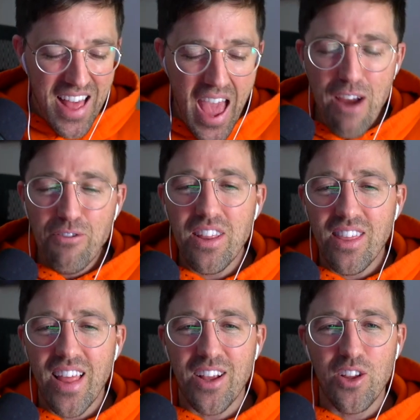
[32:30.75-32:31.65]
every
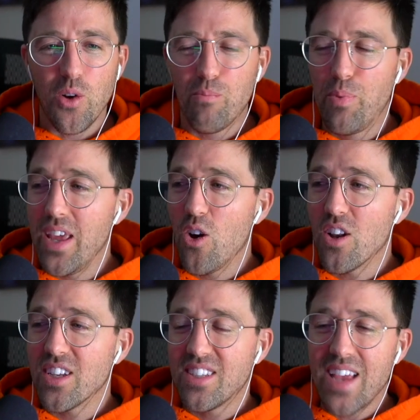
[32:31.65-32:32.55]
like you know being
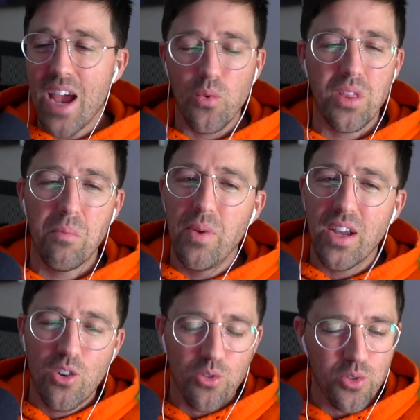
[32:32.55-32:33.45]
on a set with a big
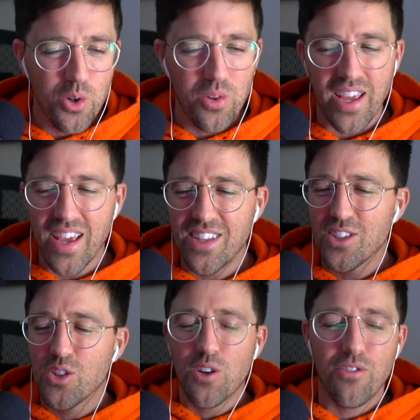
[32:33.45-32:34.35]
crew, like it
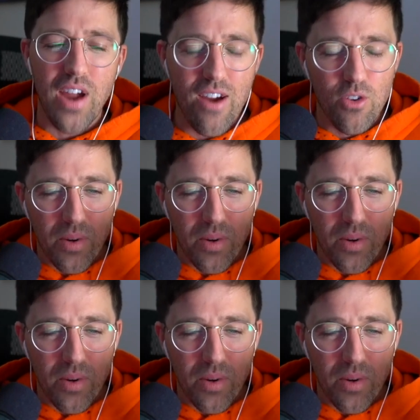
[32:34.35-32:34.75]
just took forever.